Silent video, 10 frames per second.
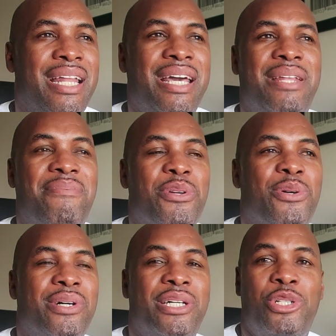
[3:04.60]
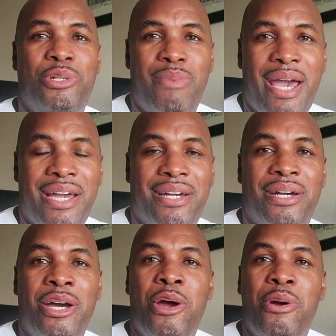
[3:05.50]
an individual in
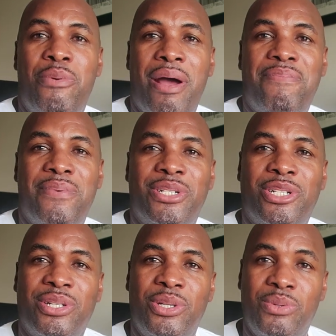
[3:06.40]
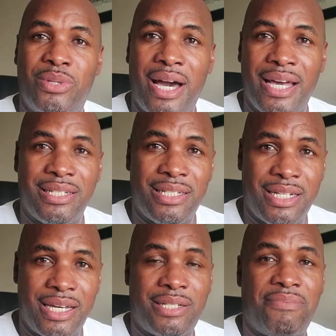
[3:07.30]
Jamaica reference to the United
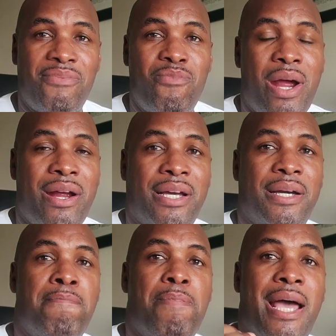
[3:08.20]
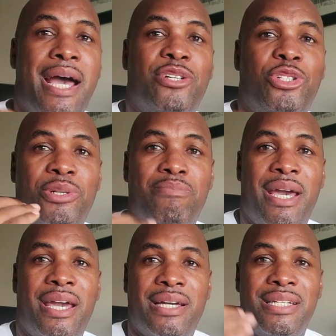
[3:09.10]
States of America as
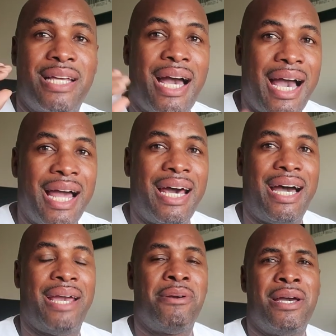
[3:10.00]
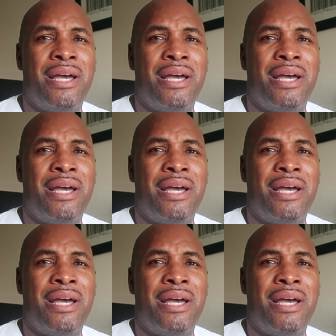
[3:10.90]
Jamaica's ally.